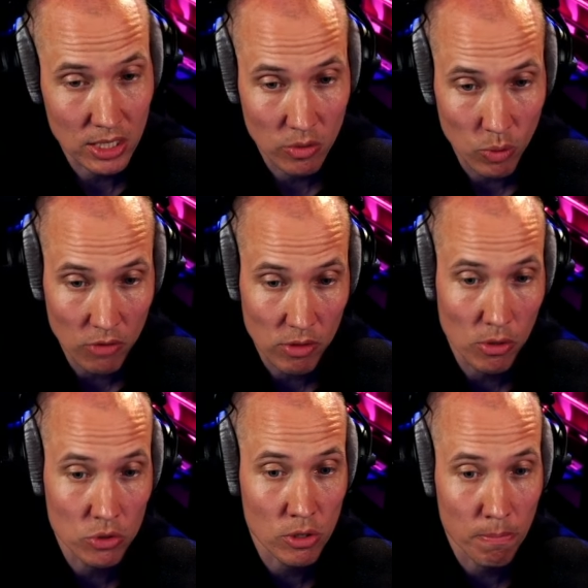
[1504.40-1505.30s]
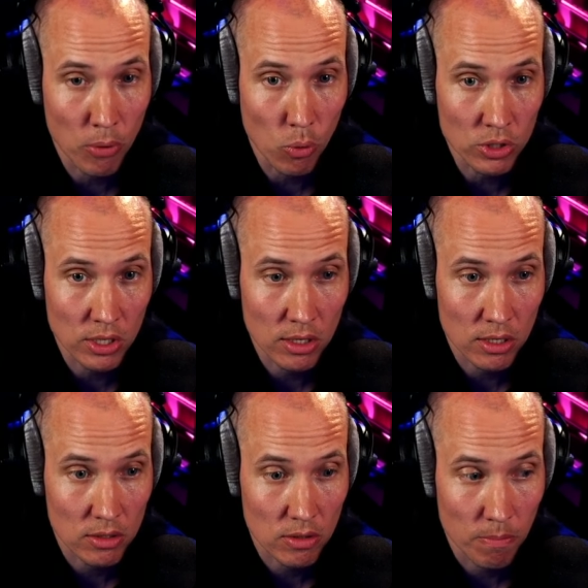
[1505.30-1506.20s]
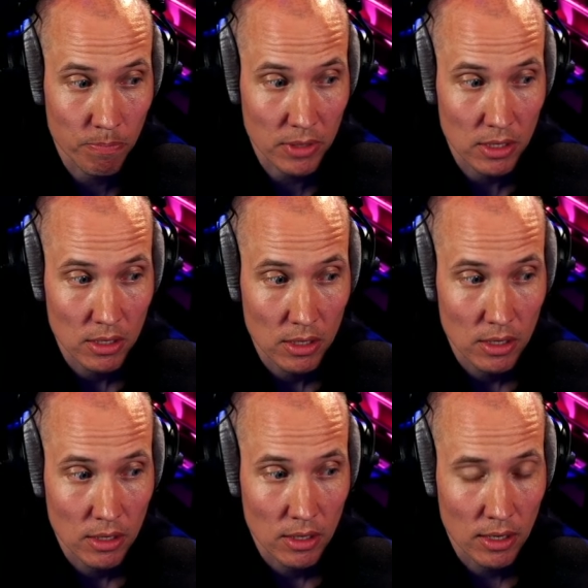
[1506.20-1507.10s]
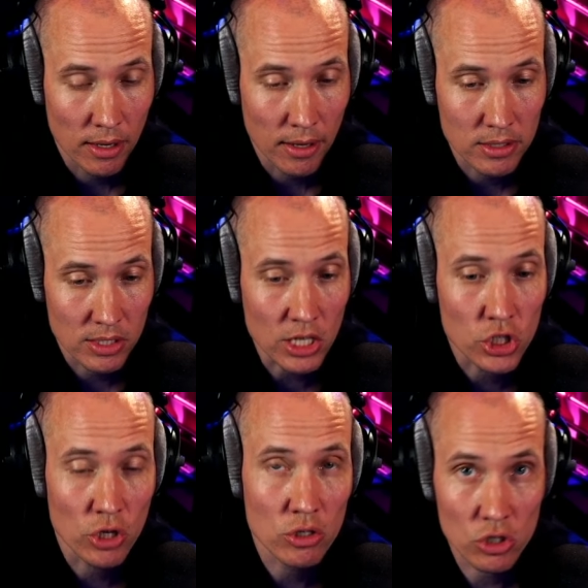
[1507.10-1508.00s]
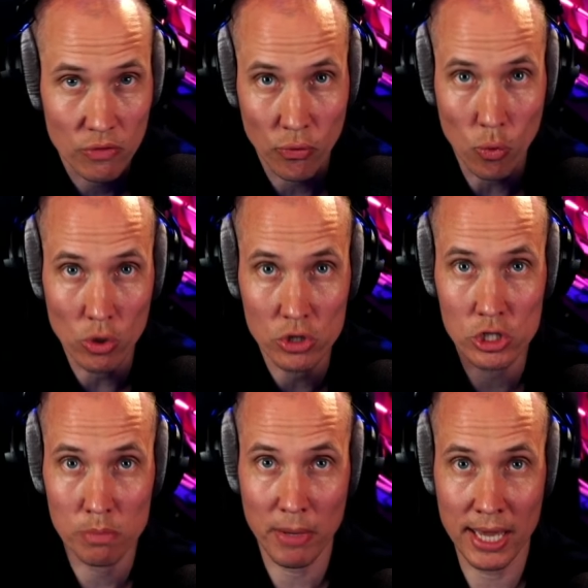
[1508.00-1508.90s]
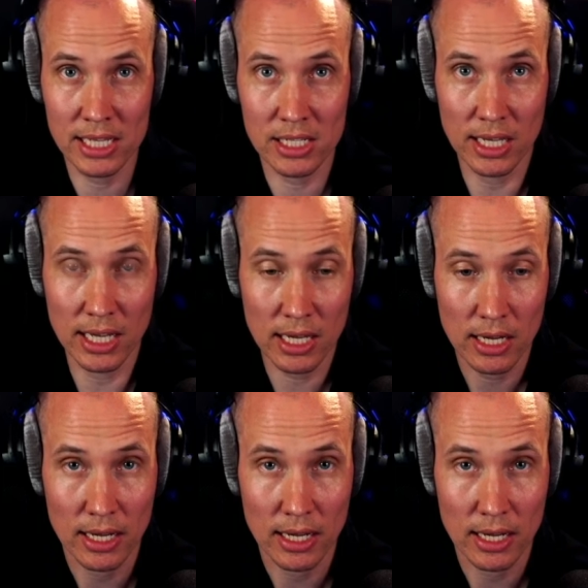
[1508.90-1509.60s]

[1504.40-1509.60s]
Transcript: one of the most important sections for spacing,